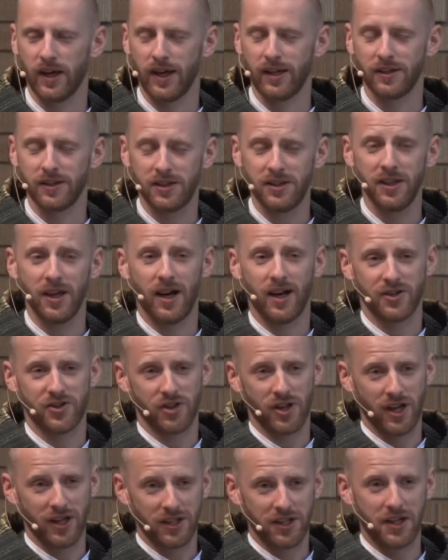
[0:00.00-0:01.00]
And He, as
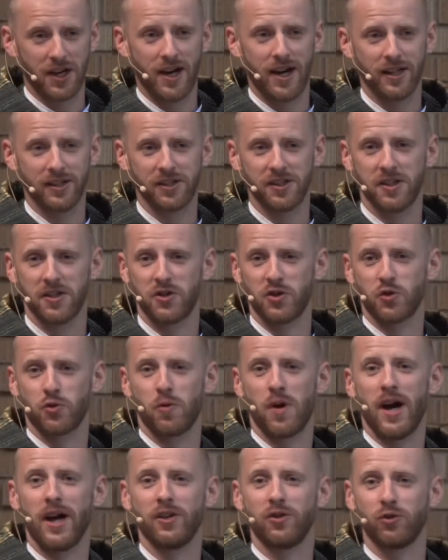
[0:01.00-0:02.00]
a God, has
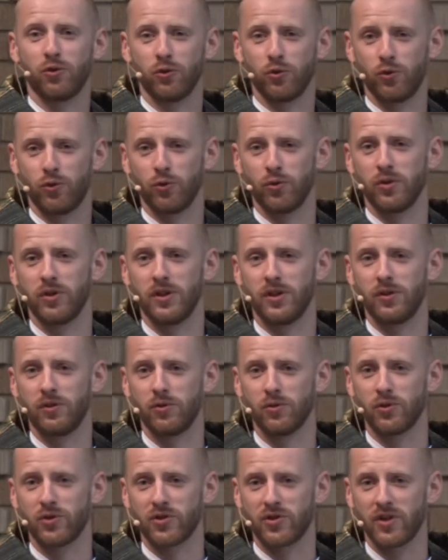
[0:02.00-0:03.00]
right to do
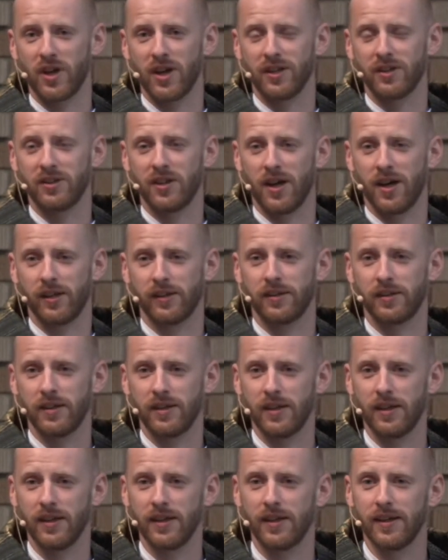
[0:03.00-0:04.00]
it. He said that
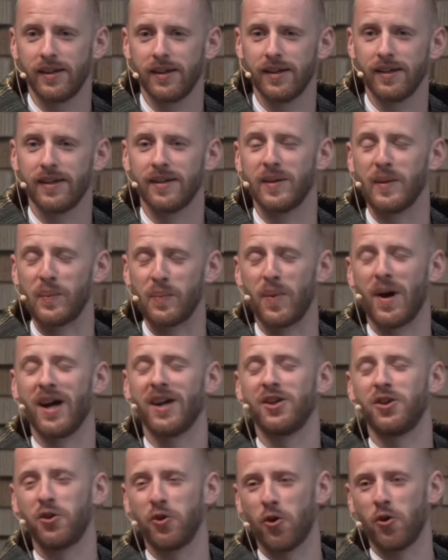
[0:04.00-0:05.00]

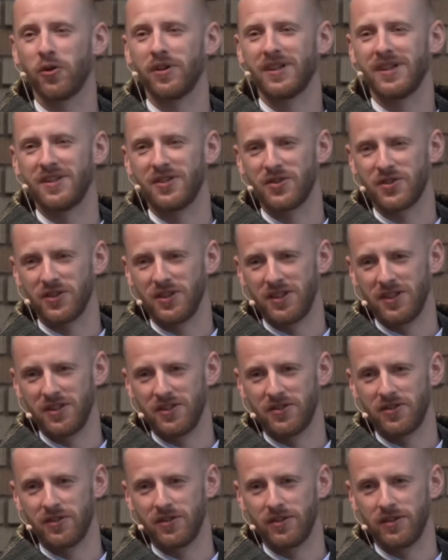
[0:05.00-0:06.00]
my yoke is
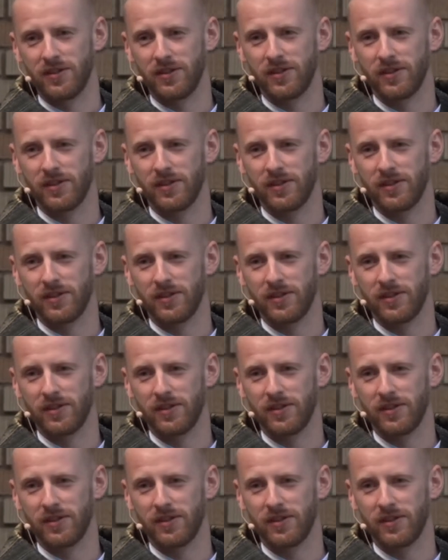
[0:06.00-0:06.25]
easy.